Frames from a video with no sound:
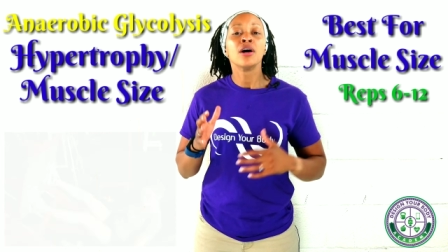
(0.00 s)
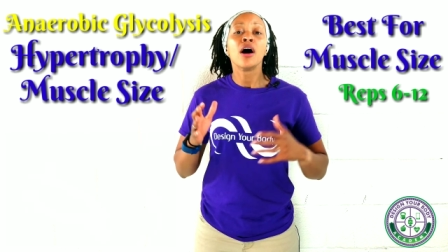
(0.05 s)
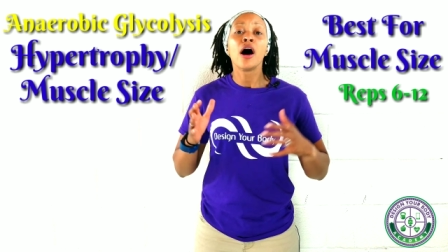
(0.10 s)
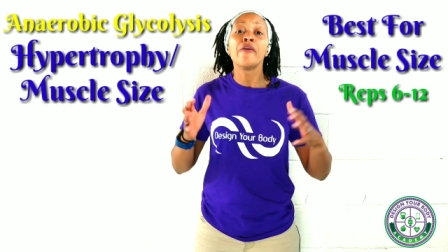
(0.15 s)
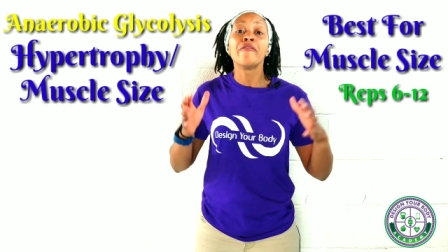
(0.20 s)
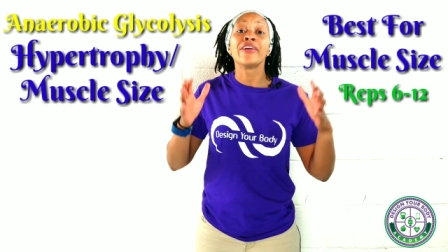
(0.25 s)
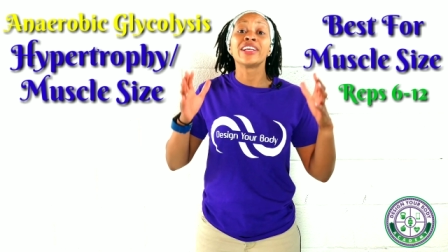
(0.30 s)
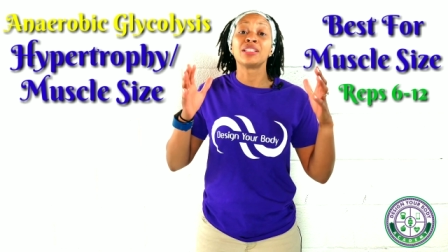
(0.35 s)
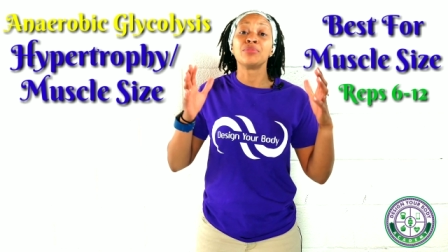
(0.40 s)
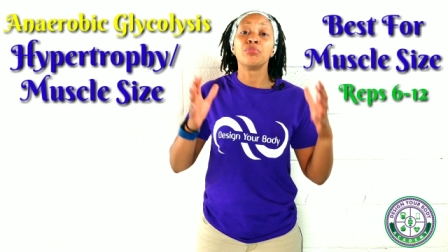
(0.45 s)

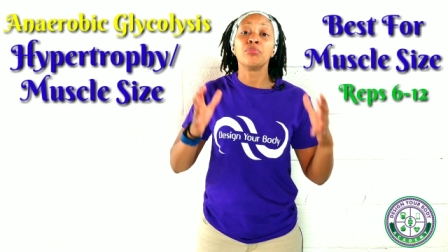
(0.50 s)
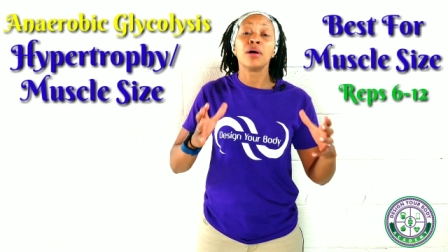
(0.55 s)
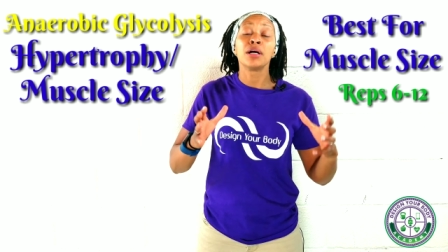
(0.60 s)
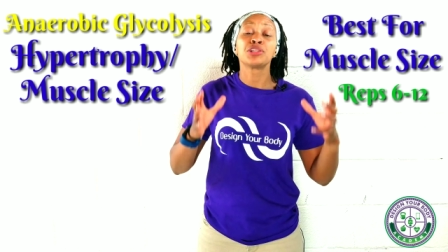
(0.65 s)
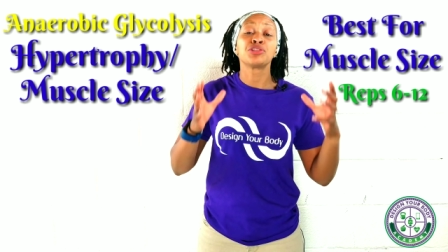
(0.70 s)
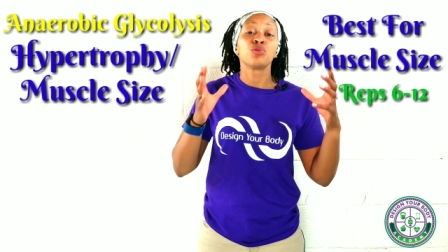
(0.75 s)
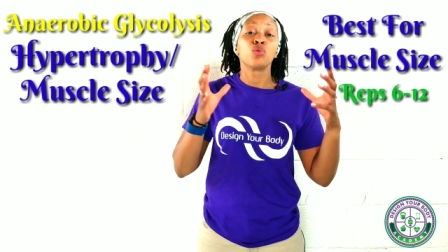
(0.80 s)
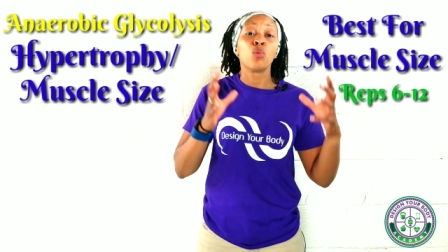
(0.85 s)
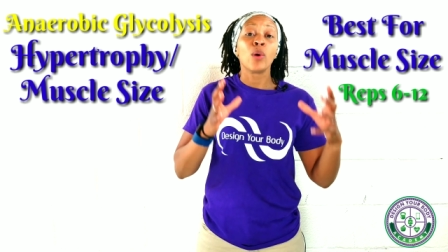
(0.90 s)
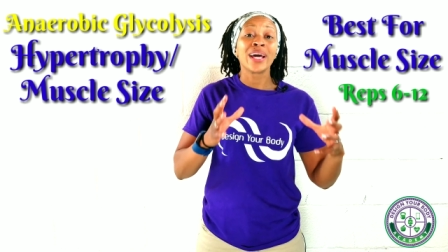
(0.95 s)
of as
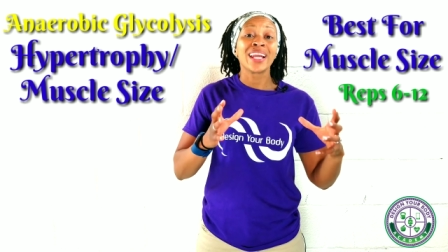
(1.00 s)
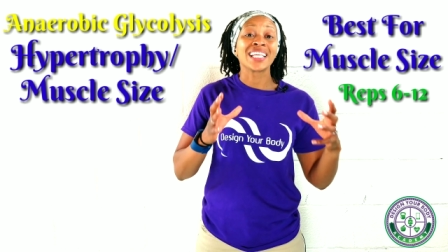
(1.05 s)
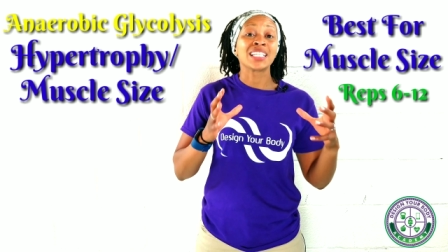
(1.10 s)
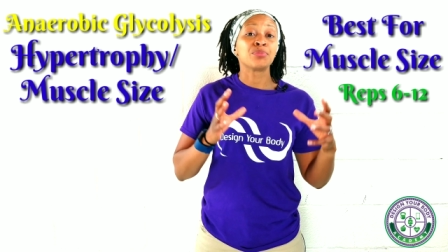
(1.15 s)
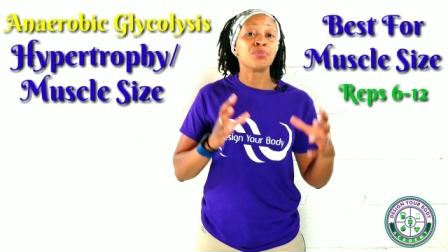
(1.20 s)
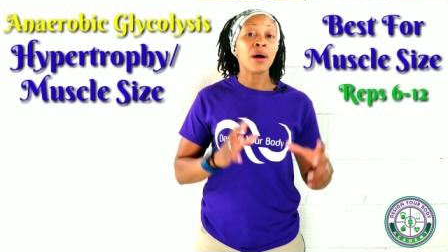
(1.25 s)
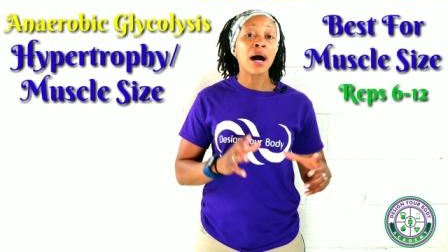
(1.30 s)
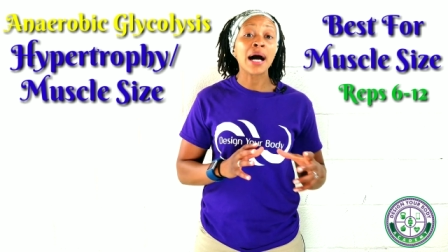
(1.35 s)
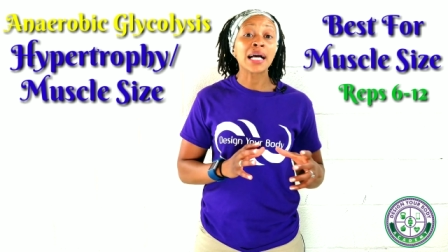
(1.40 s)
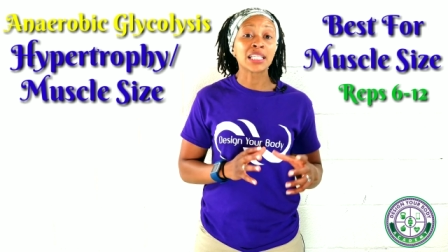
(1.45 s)
much weight as
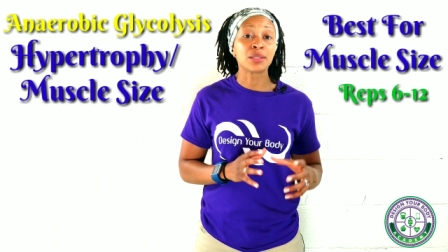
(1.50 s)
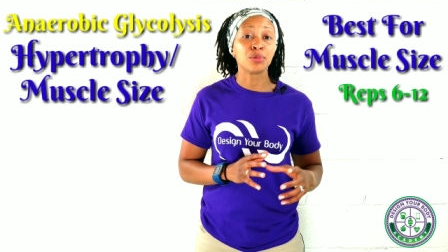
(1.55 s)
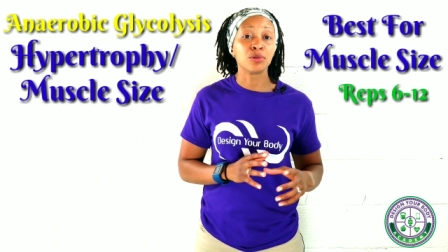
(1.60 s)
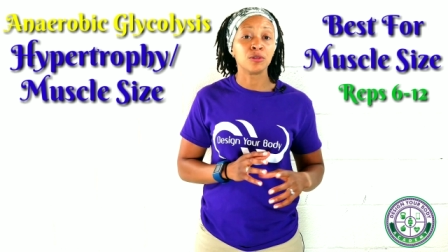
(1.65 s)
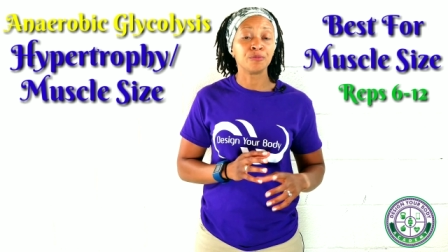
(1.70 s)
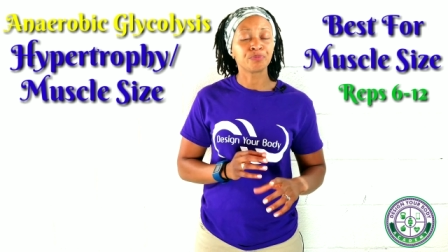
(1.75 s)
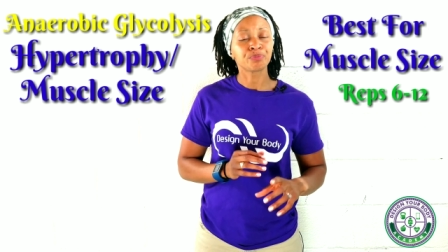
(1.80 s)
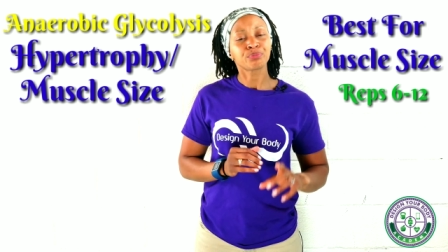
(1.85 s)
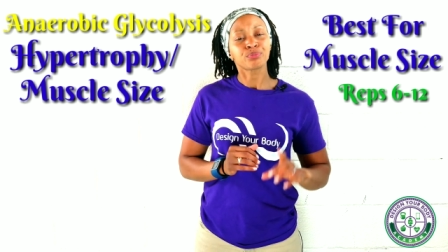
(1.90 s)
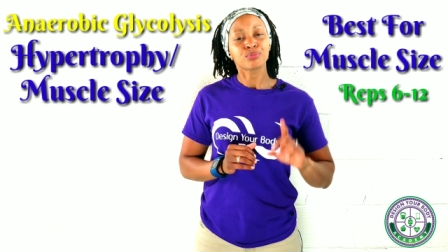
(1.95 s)

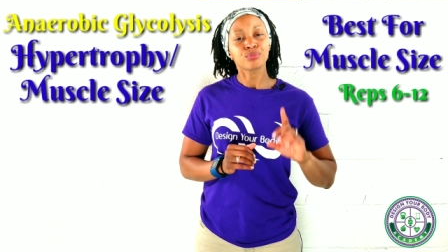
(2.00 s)
possible.